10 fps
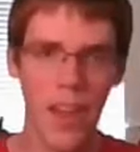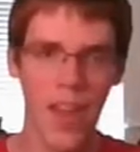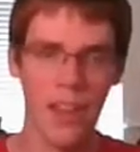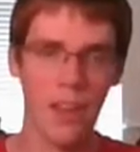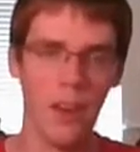
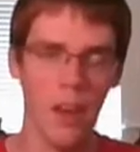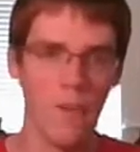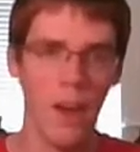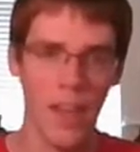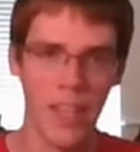And I love
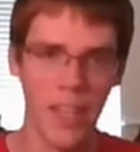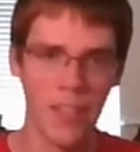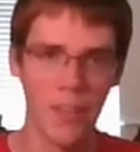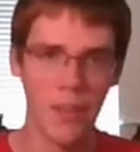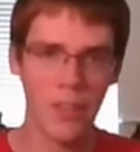fighting
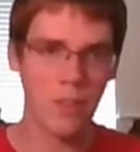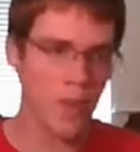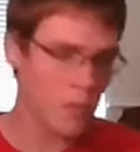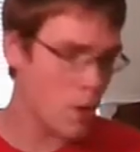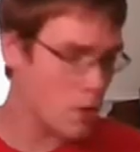in those
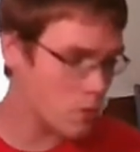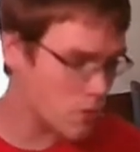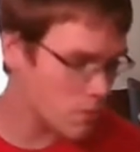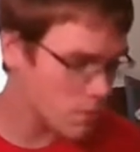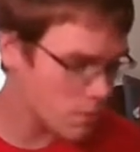big
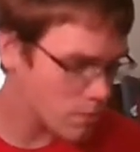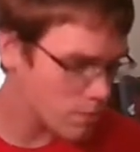modes.